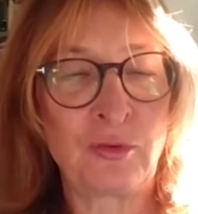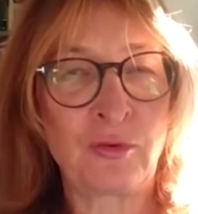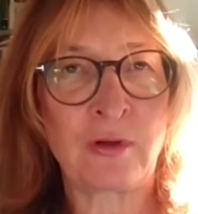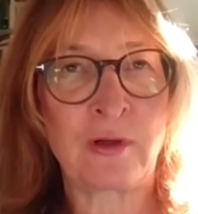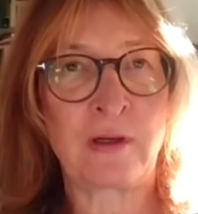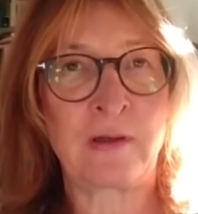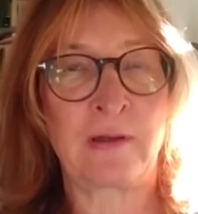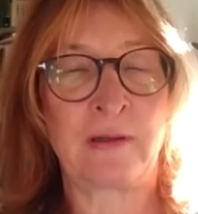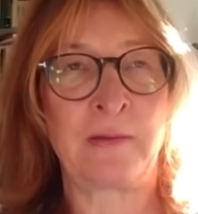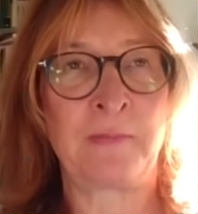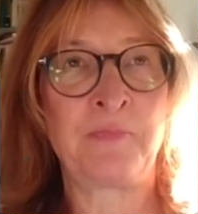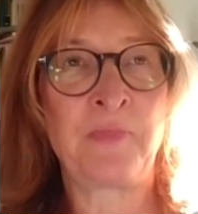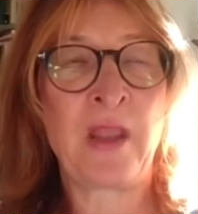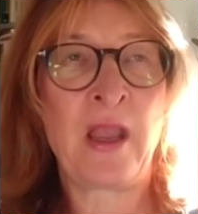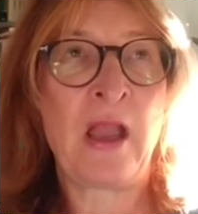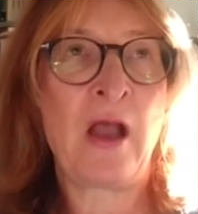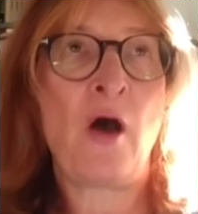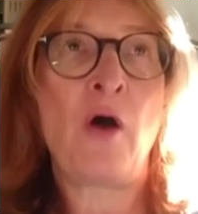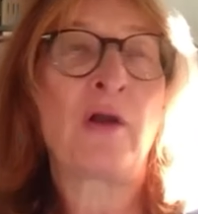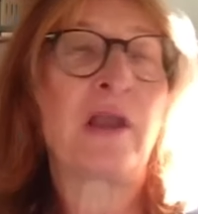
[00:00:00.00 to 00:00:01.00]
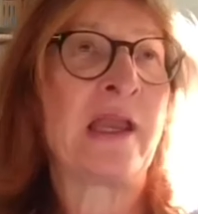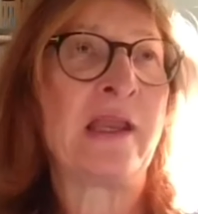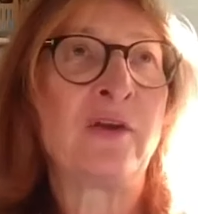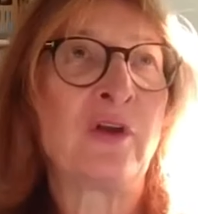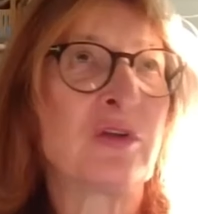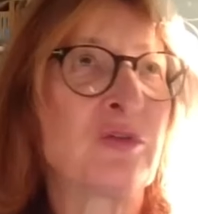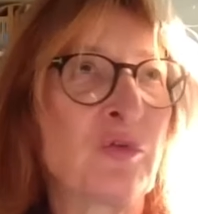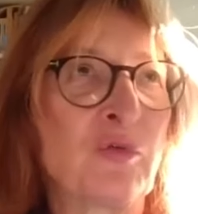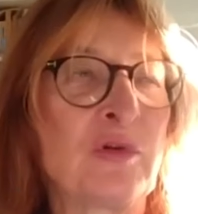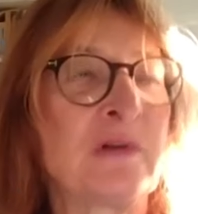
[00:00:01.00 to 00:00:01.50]
talk,
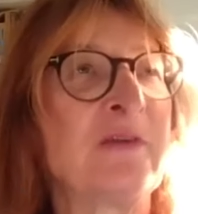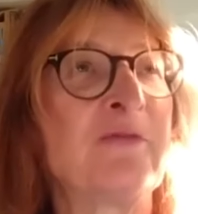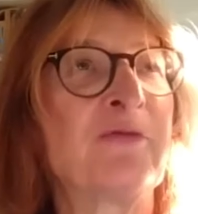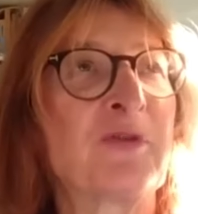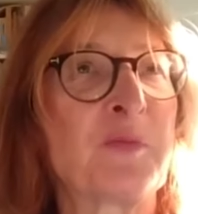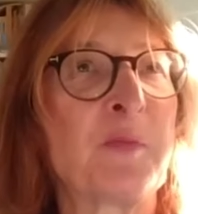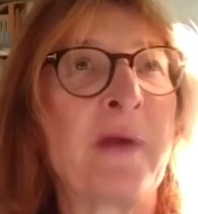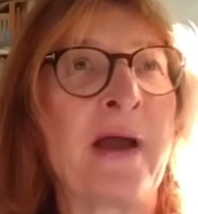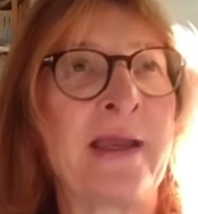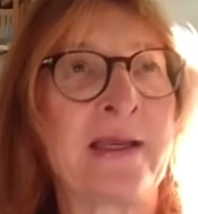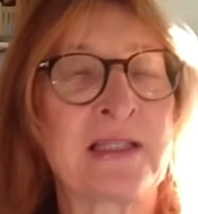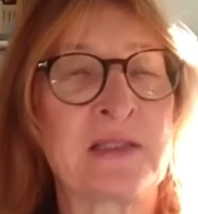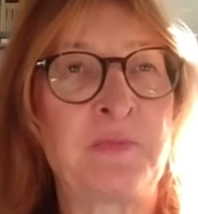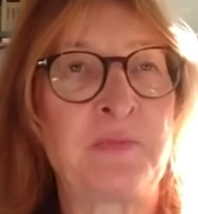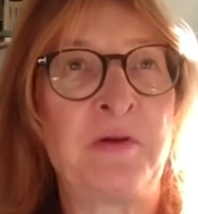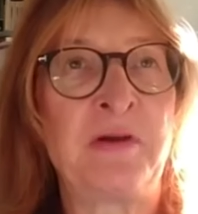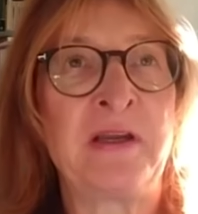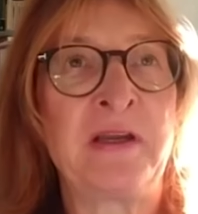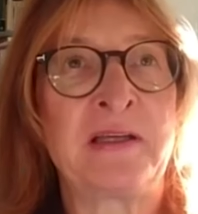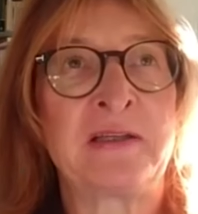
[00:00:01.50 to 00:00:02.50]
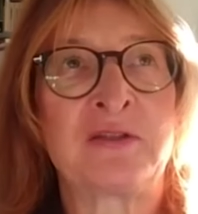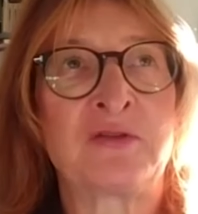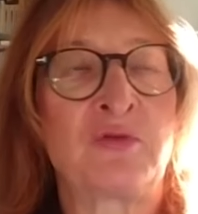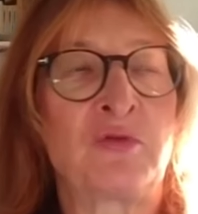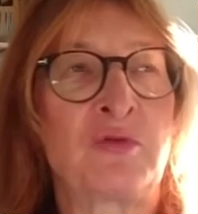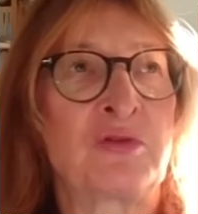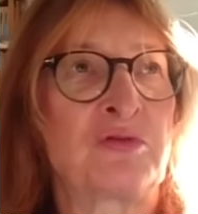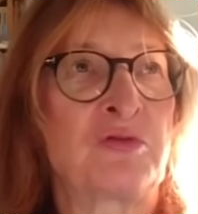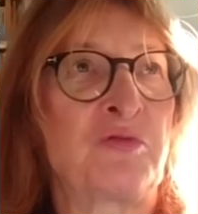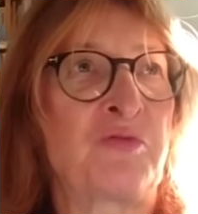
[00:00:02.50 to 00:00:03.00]
okay, not only from my
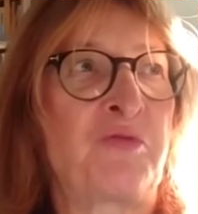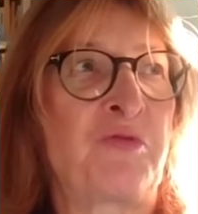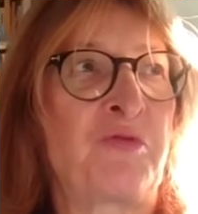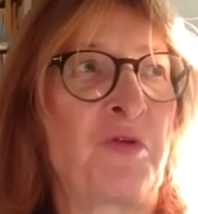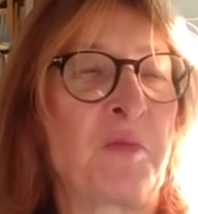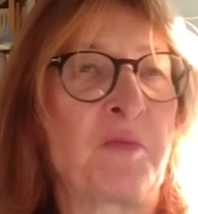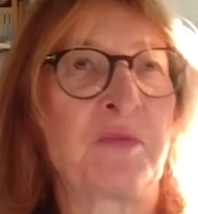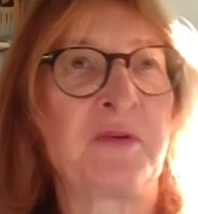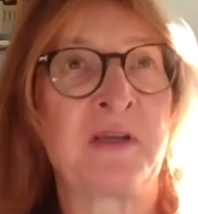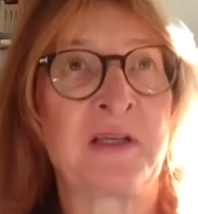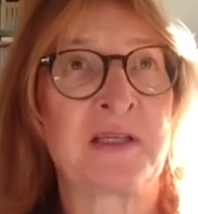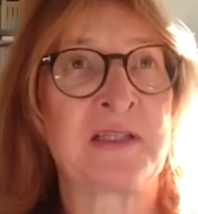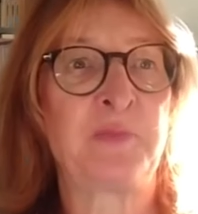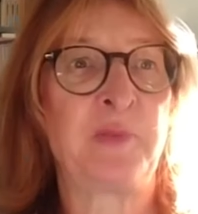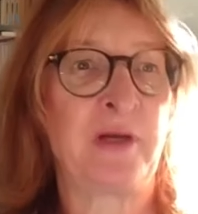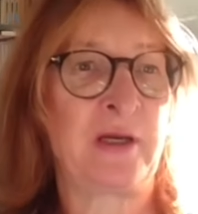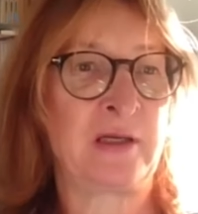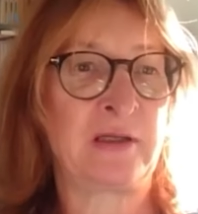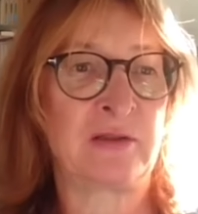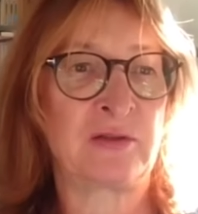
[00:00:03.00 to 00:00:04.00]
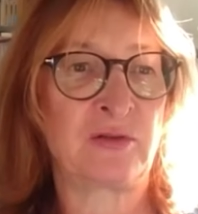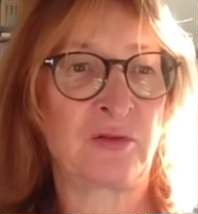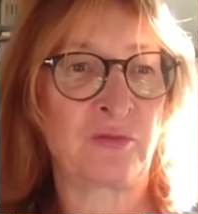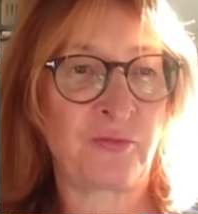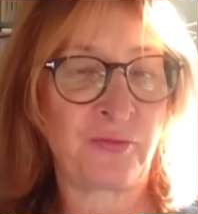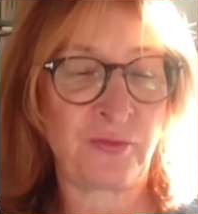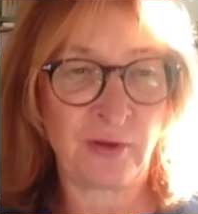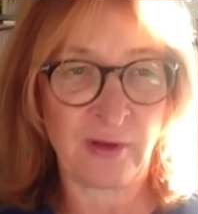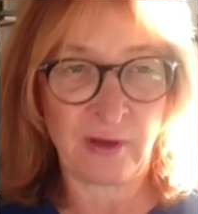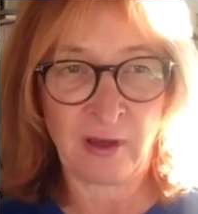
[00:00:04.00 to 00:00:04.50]
experience, also from the
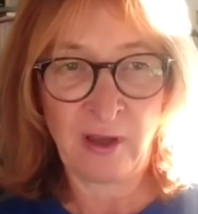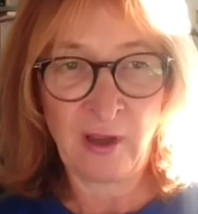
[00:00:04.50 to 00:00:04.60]
experience of